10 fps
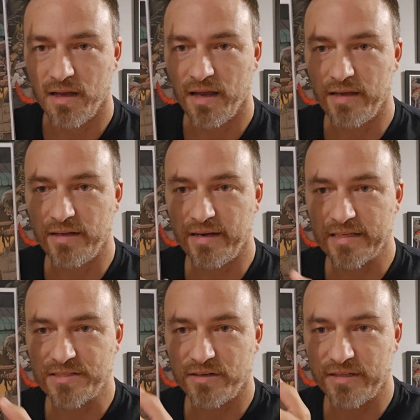And then I
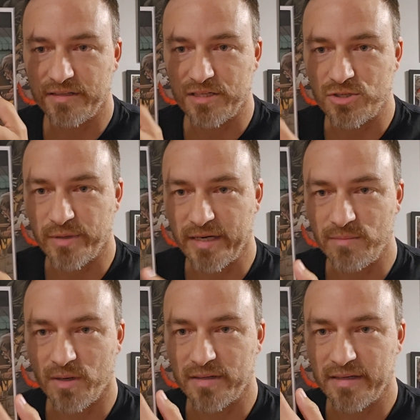started to
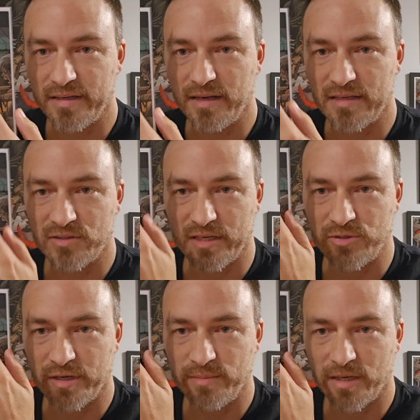trademark it. So I
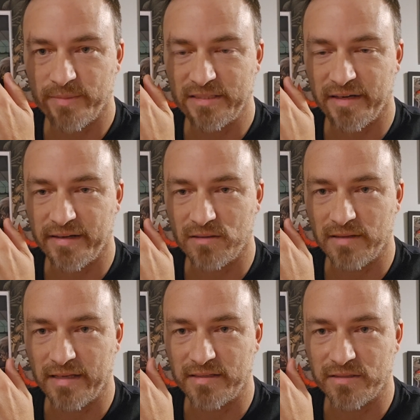trademarked my title,
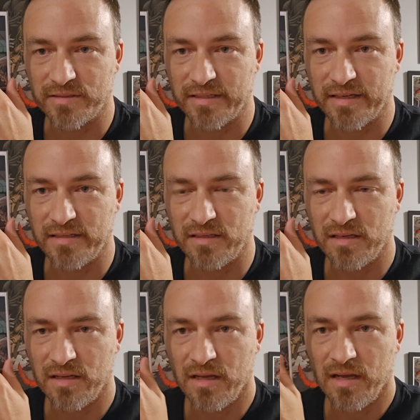Ed Kills the Dead,
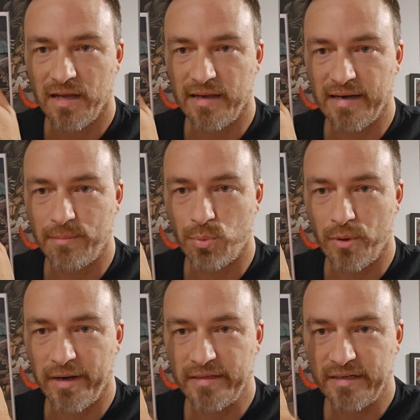and I
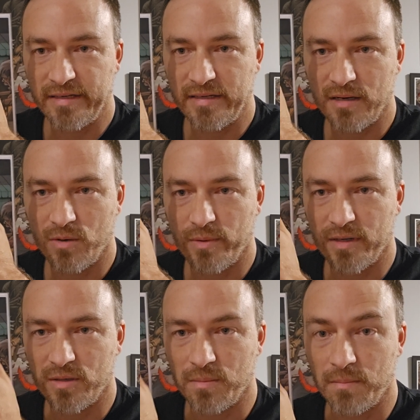branded it
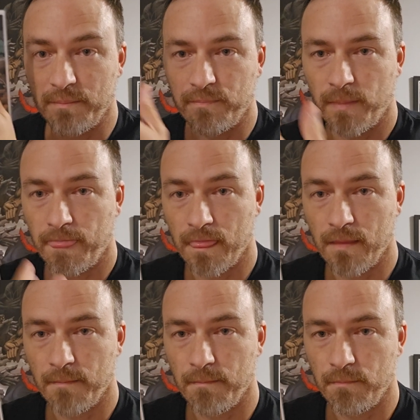around
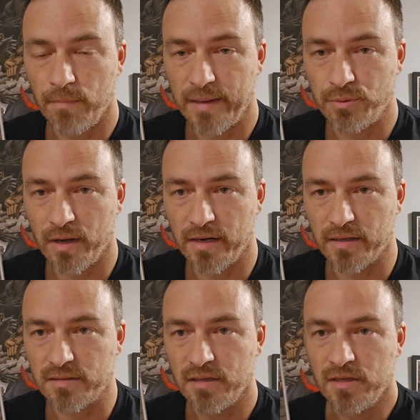my
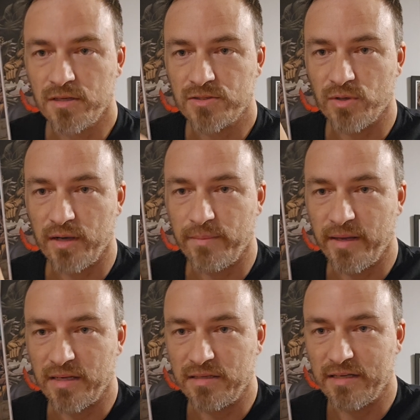product. So I
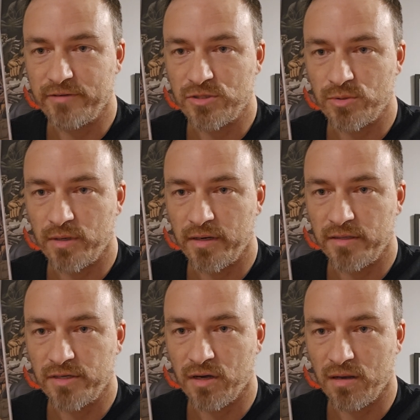made it David
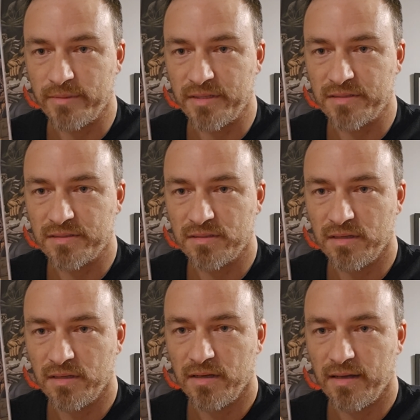Gerard Comics.
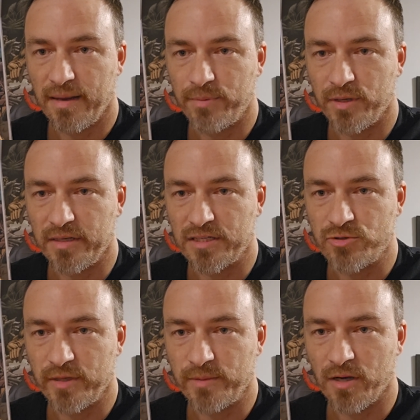I put
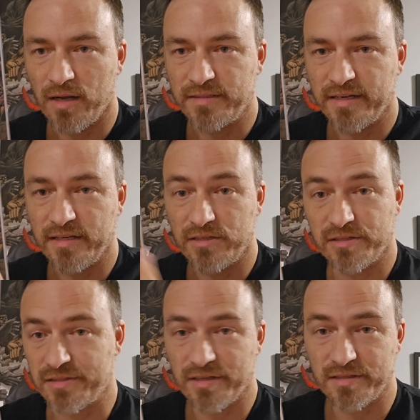extreme content
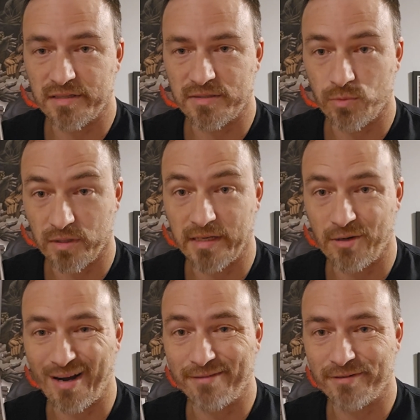just because it's really
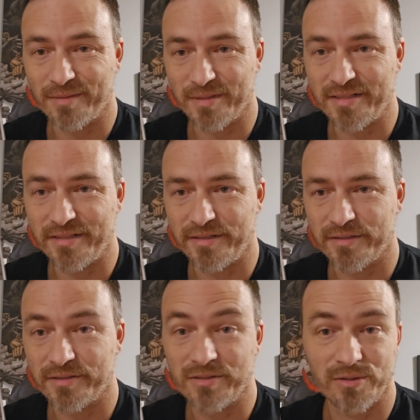graphic
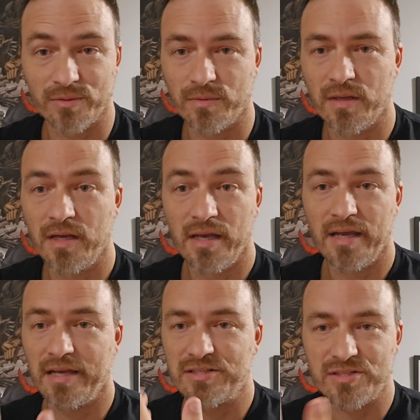material. So
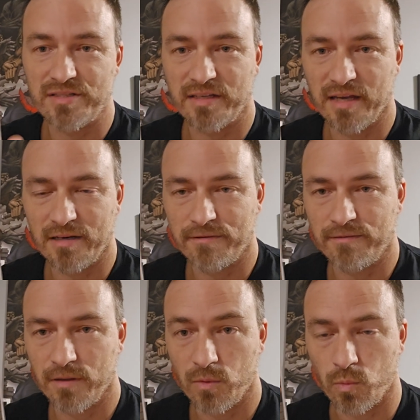it's just to kind of
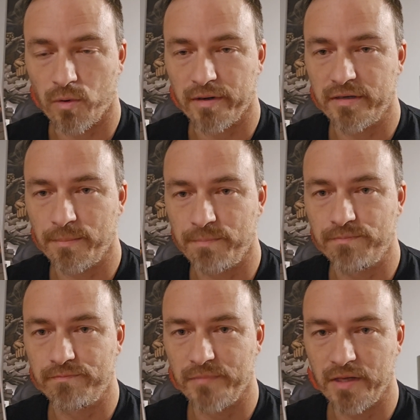warn
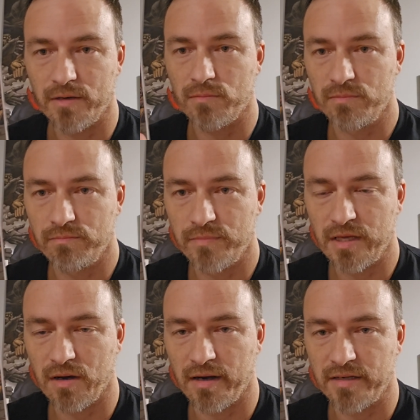
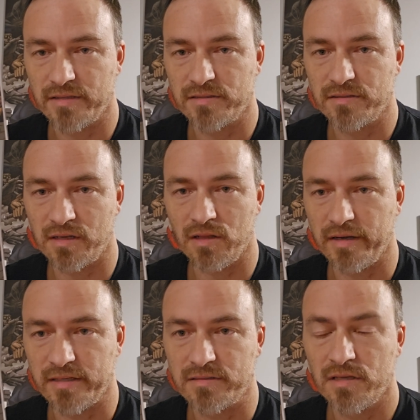the audience, the
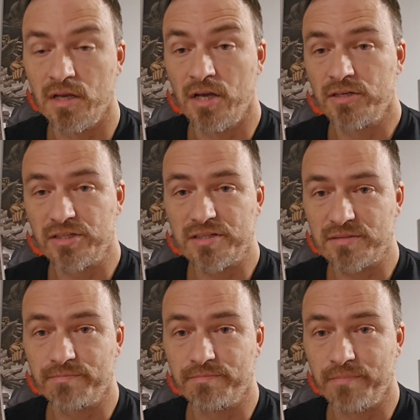clients. Just,
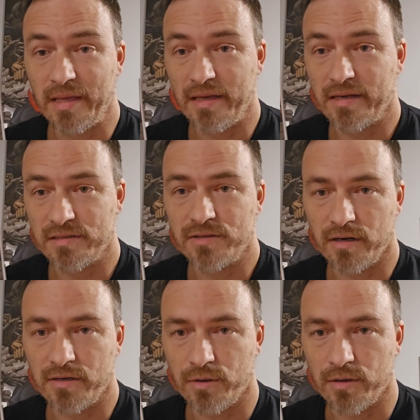it is
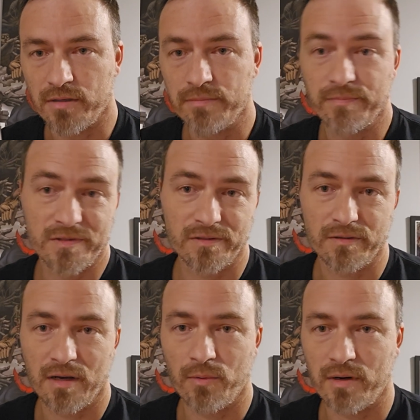dark horror,
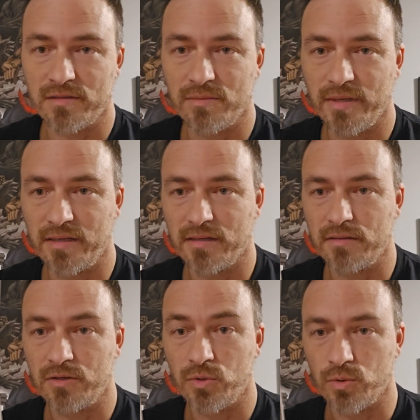so I wanted to make it
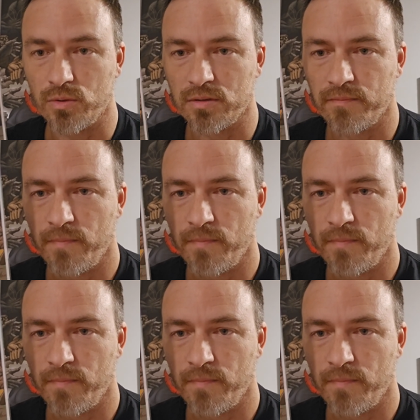cool.